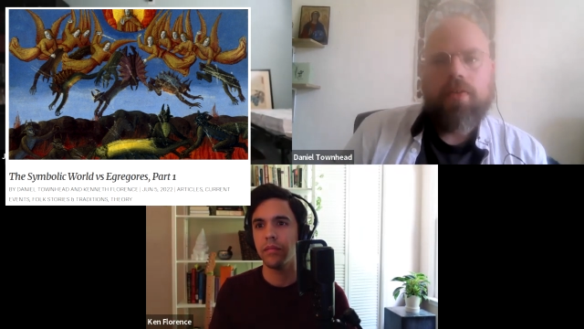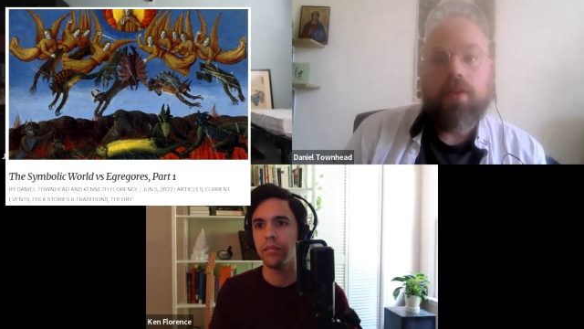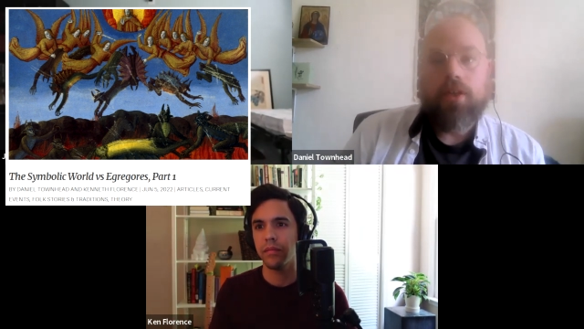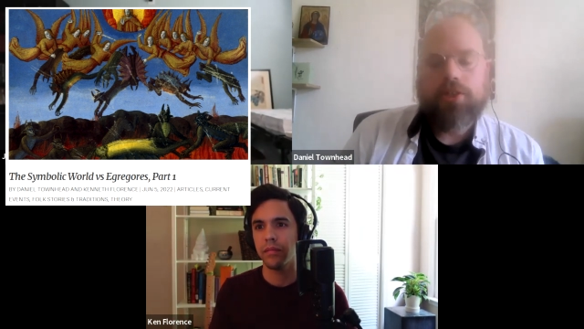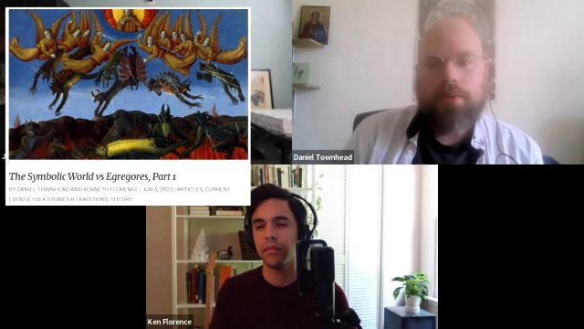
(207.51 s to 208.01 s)

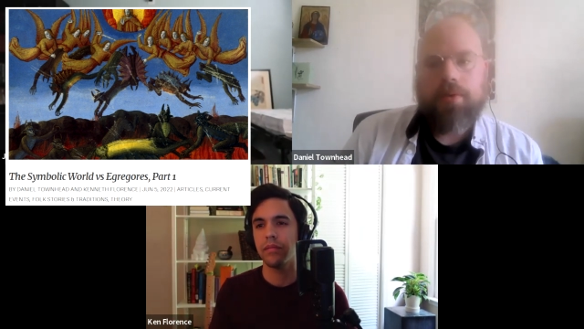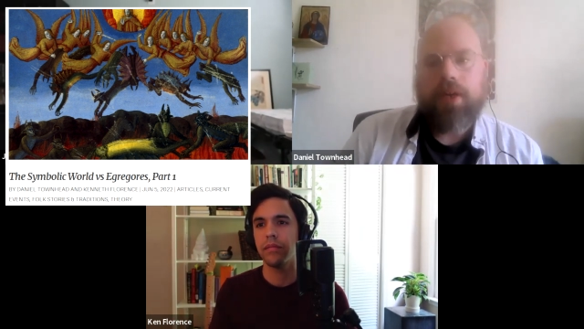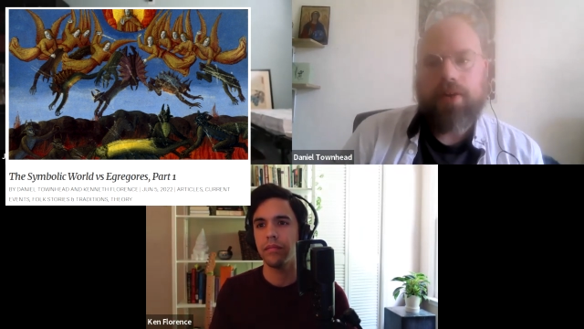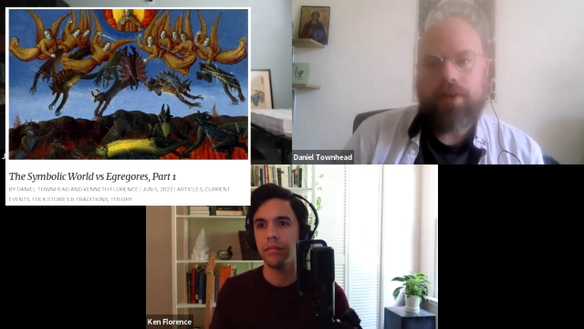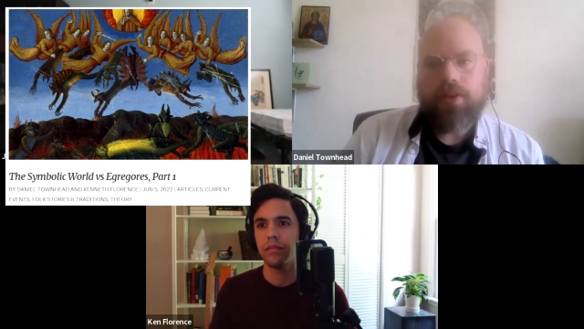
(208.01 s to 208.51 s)
Speaker 1: the concept
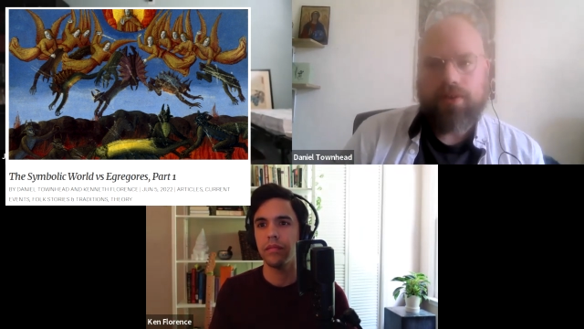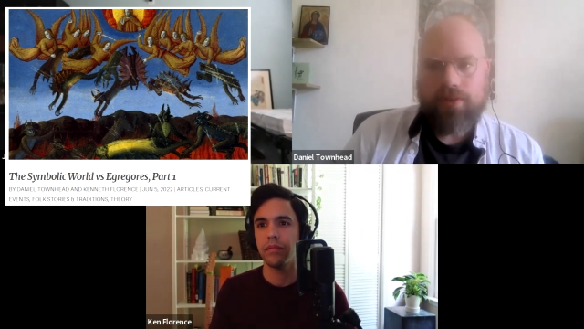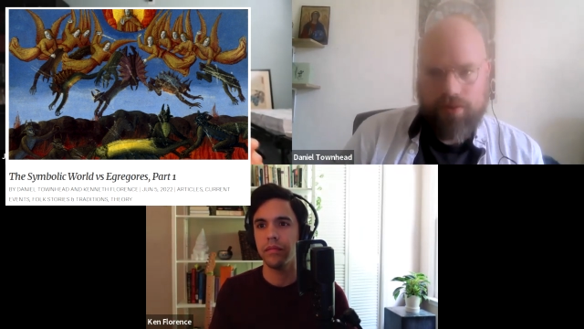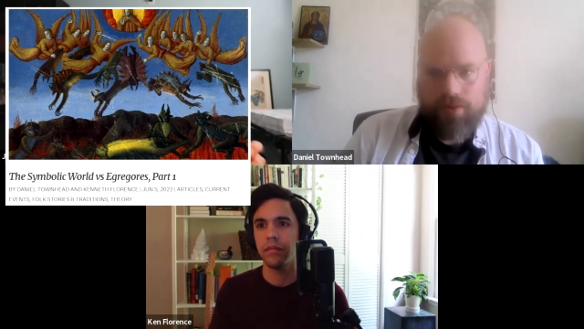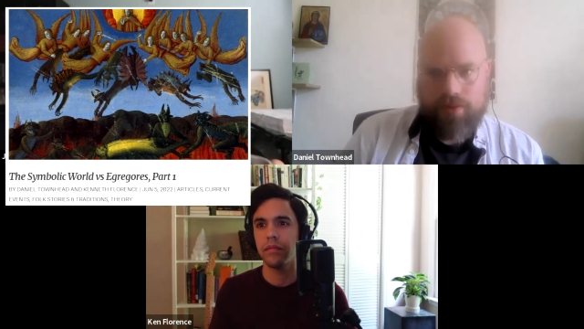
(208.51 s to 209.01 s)
of
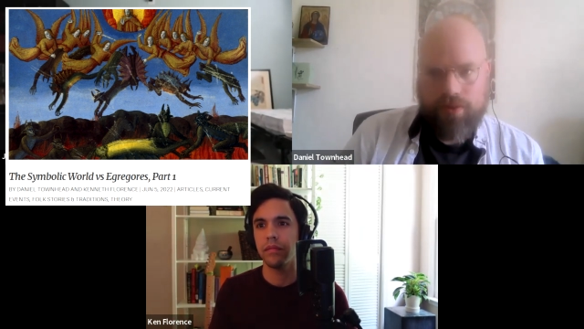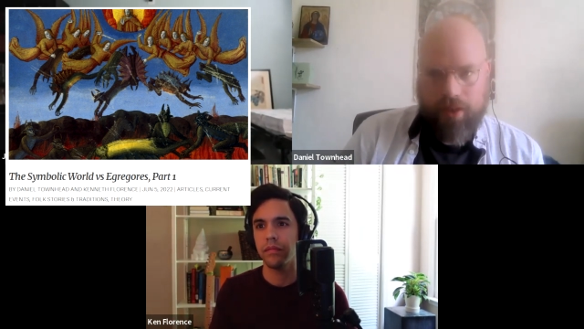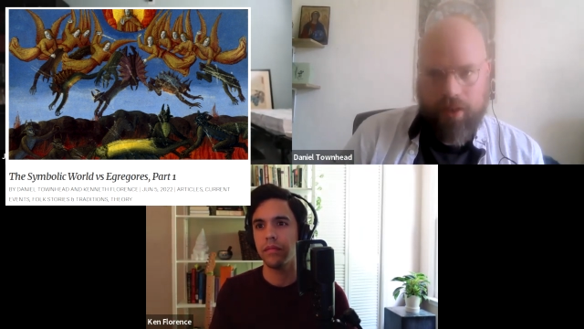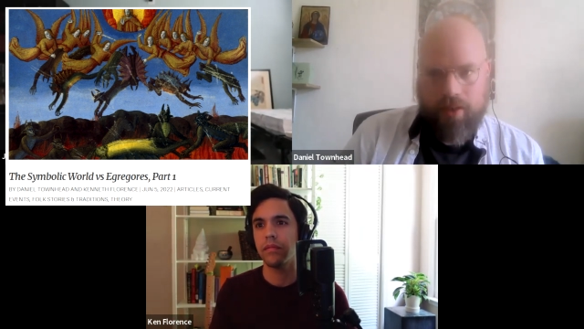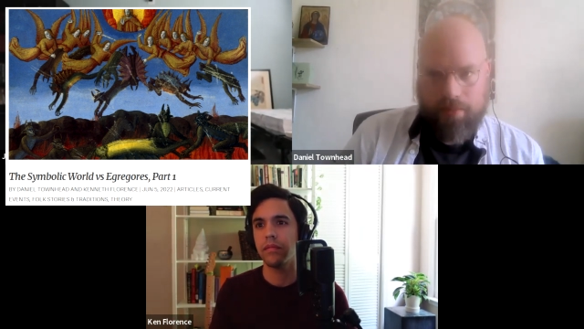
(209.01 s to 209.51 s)
egregores,
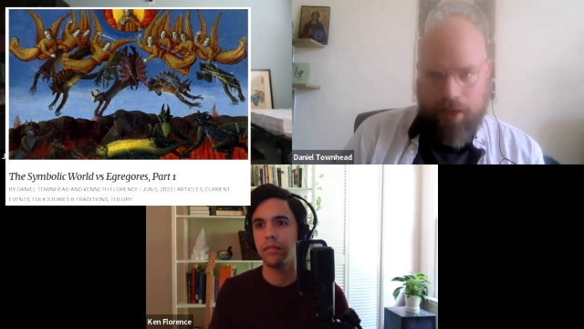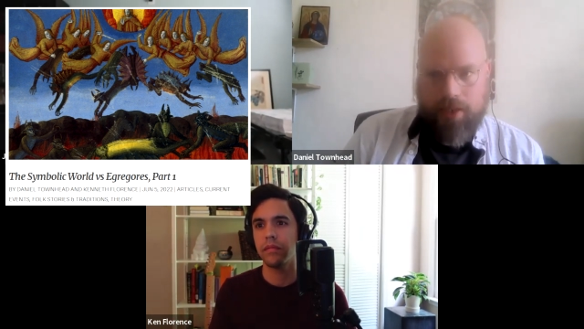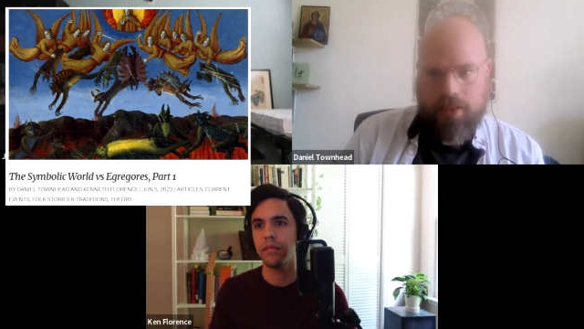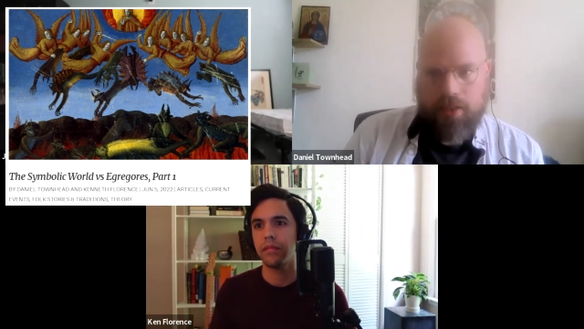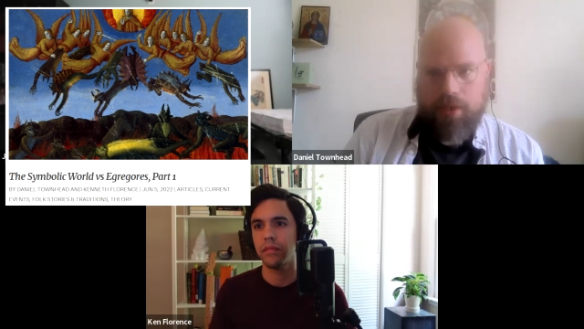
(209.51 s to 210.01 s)
and it
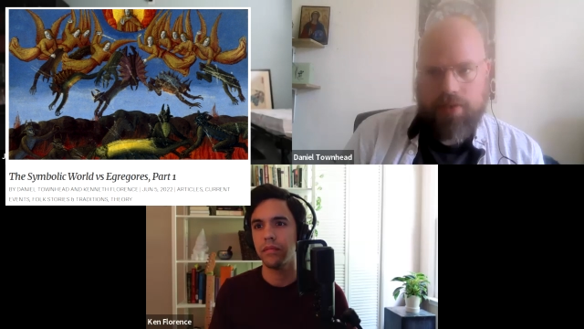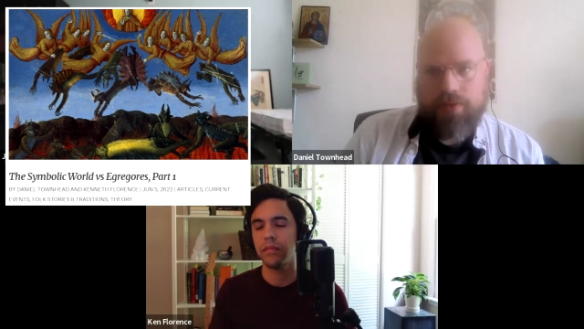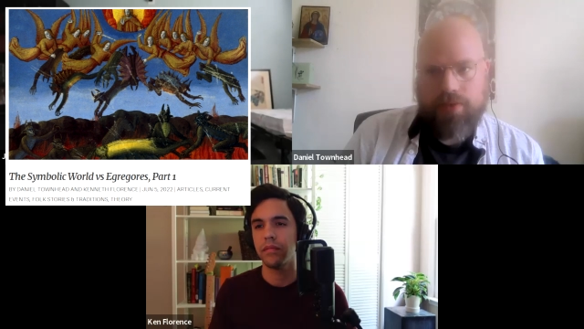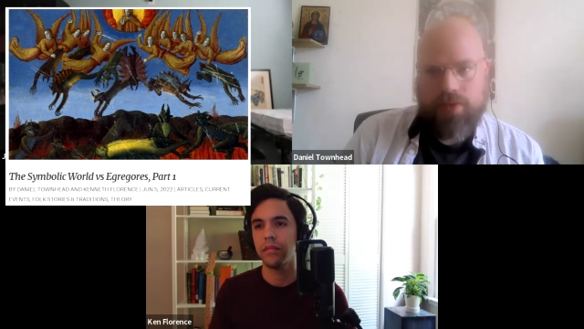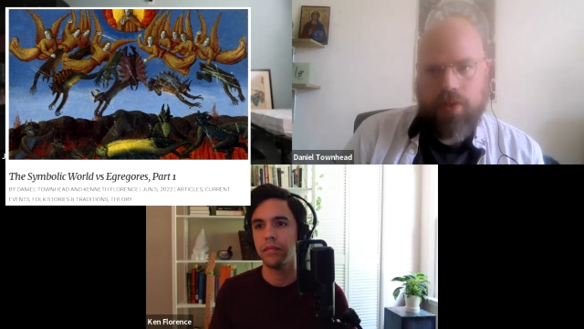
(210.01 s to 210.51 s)
basically
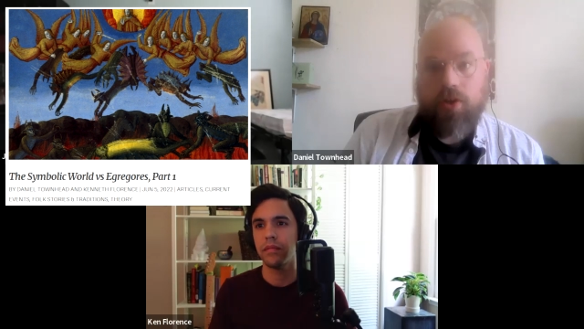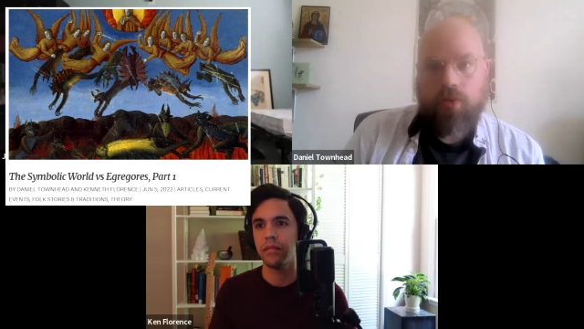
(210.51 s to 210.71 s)
means